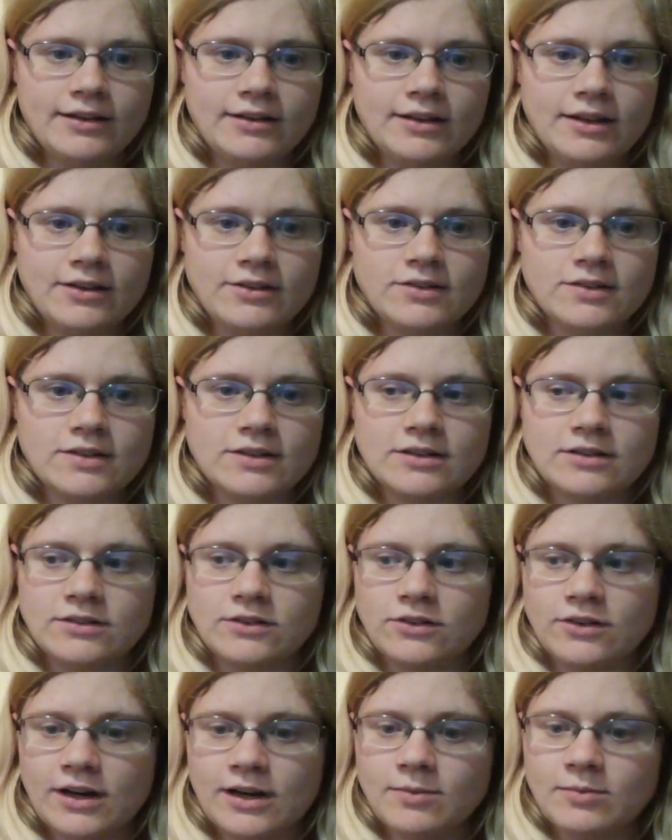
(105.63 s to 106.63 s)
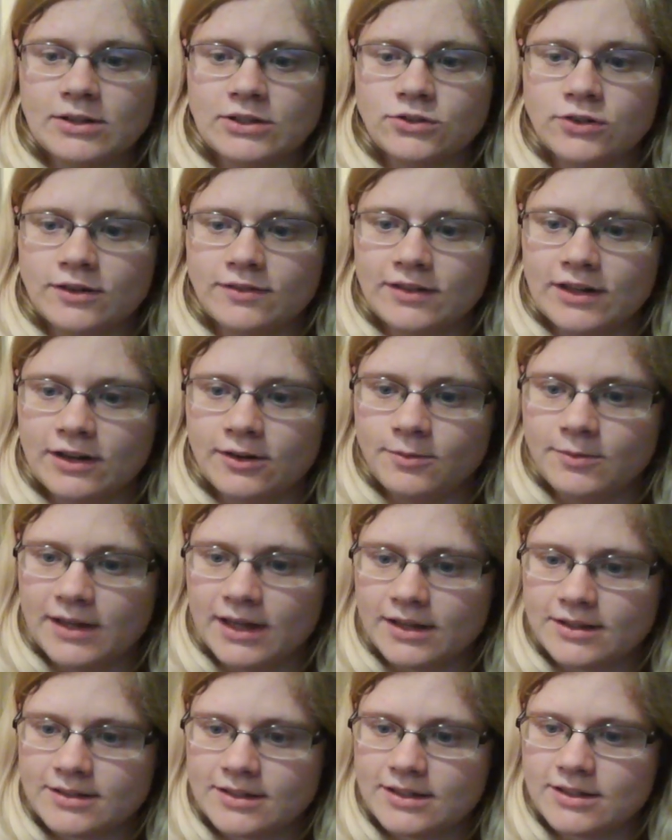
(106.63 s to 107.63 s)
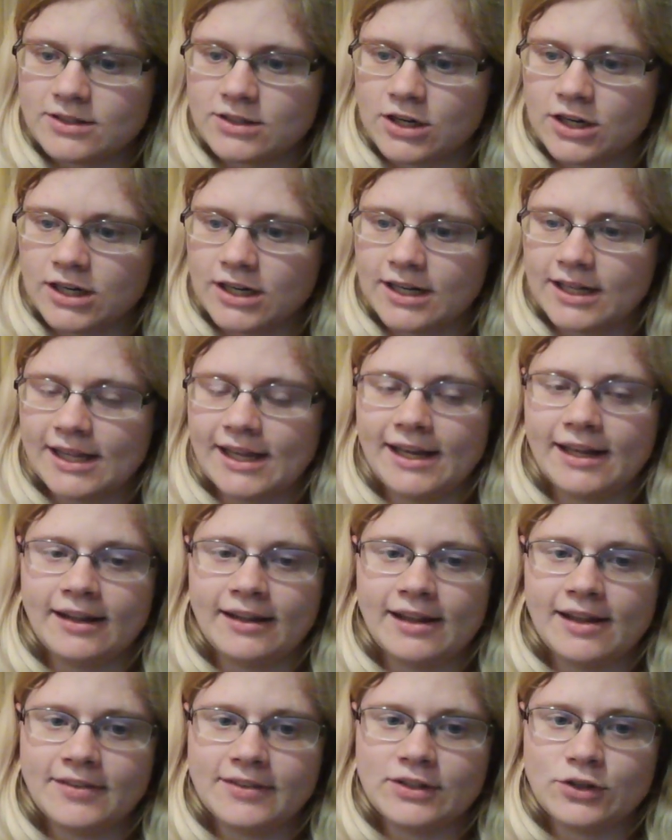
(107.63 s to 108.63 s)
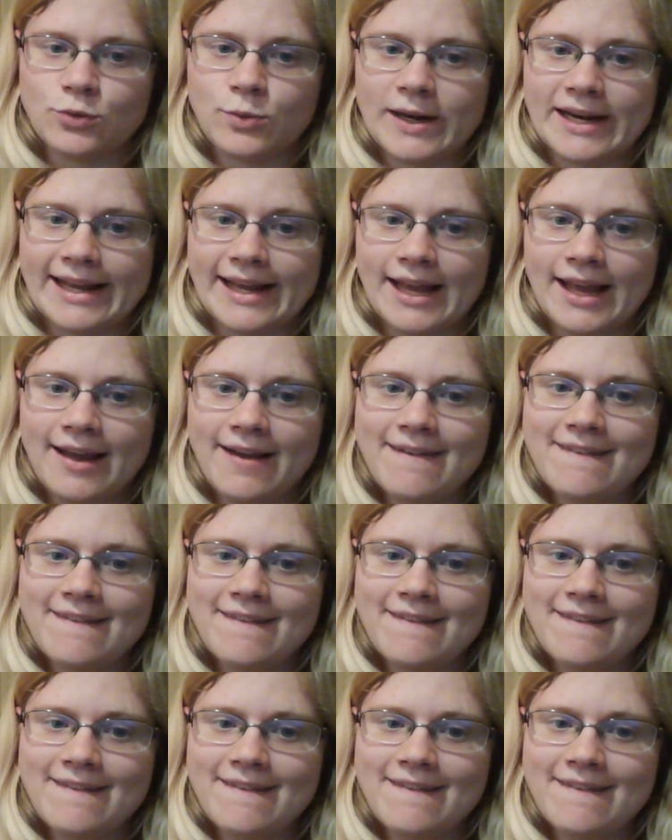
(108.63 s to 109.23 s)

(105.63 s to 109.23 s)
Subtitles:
This is an incredibly short video because it is currently 11:20